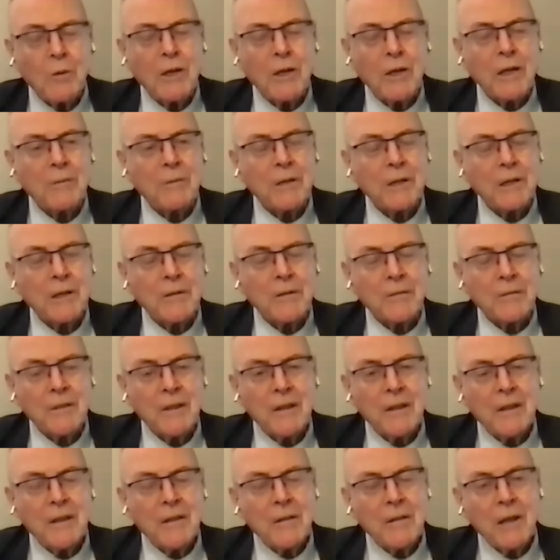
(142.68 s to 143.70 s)
William, you know.
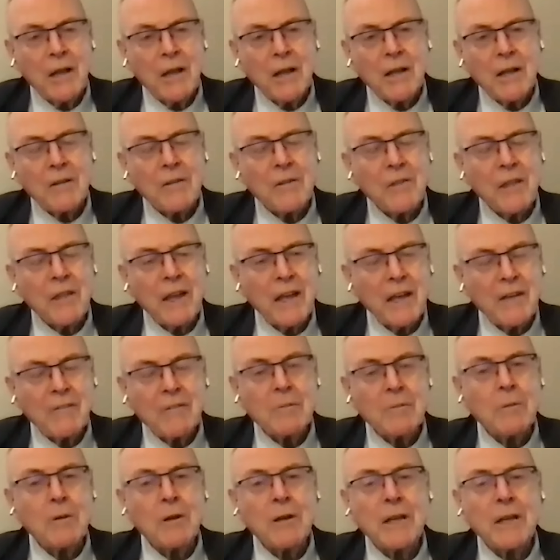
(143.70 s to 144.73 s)
Thank
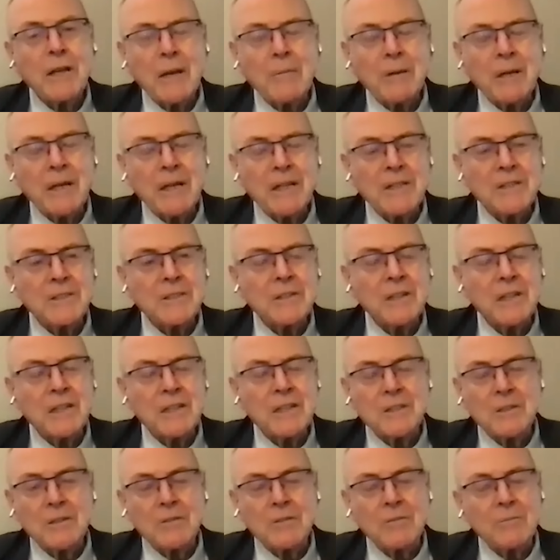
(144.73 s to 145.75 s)
everybody. I mean, he's
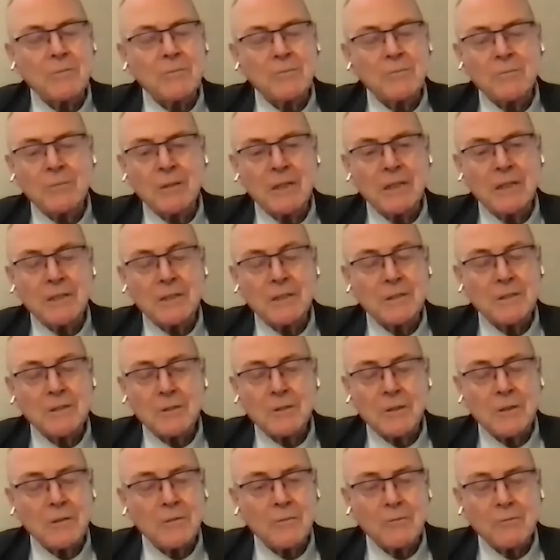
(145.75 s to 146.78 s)
a
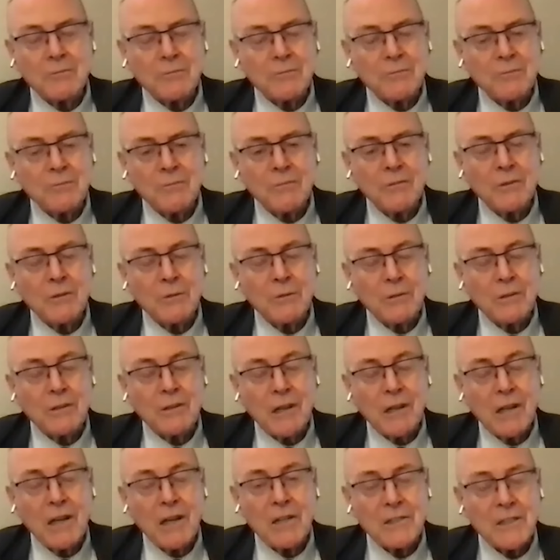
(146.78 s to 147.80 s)
sort of real
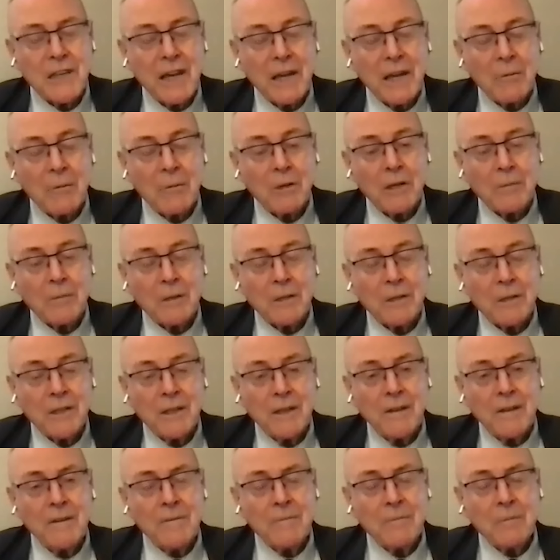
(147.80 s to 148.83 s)
class act, William,
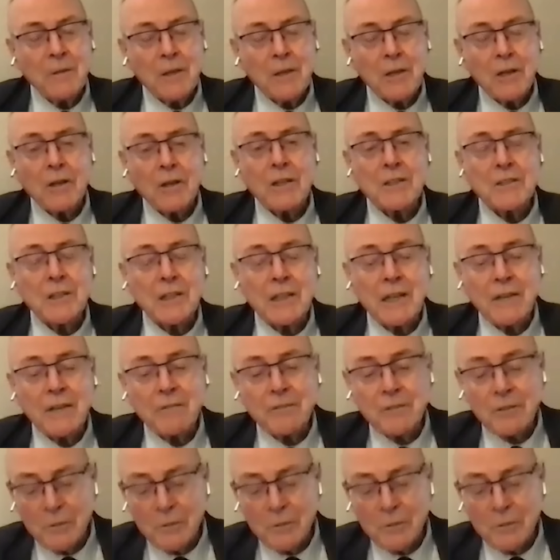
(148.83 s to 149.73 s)
and you know he's going to have